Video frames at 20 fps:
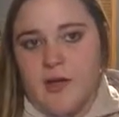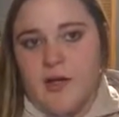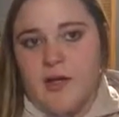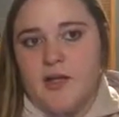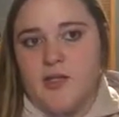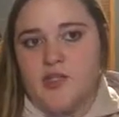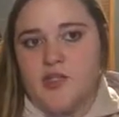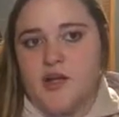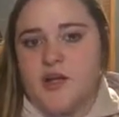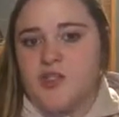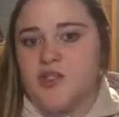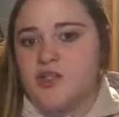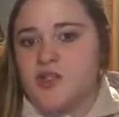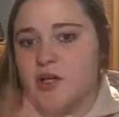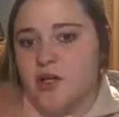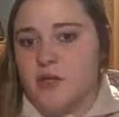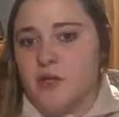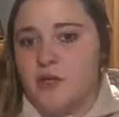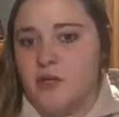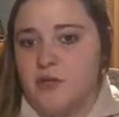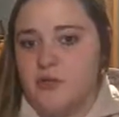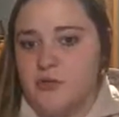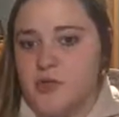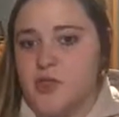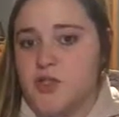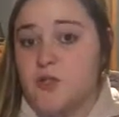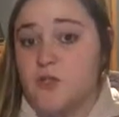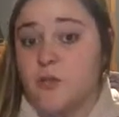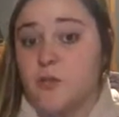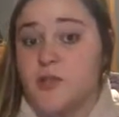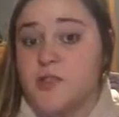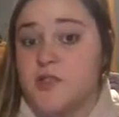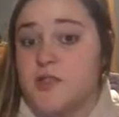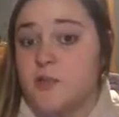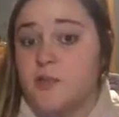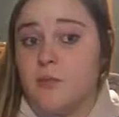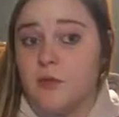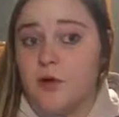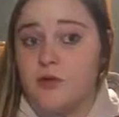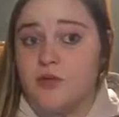and judged whose was
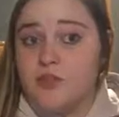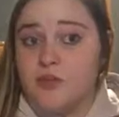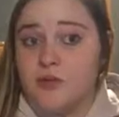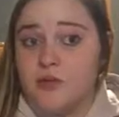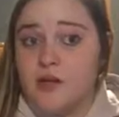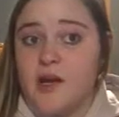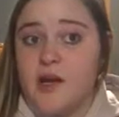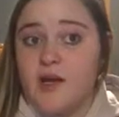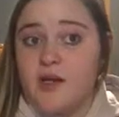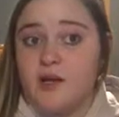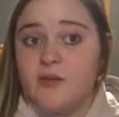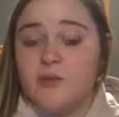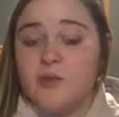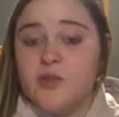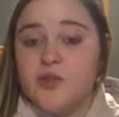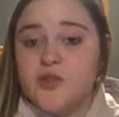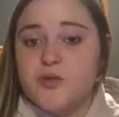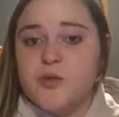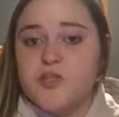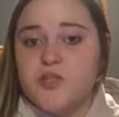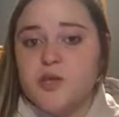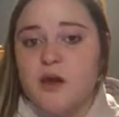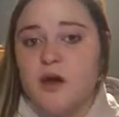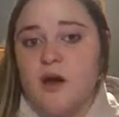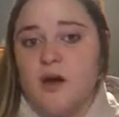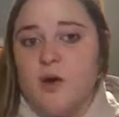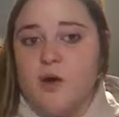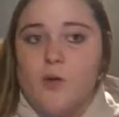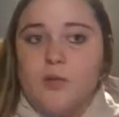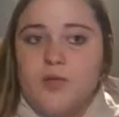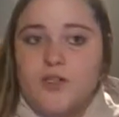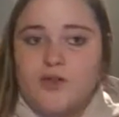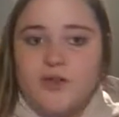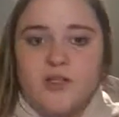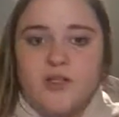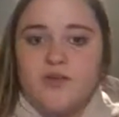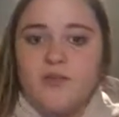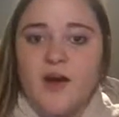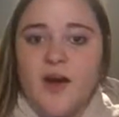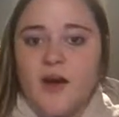the most creative, which was
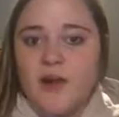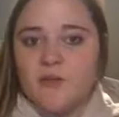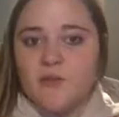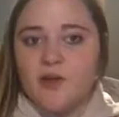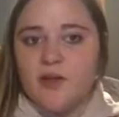fine.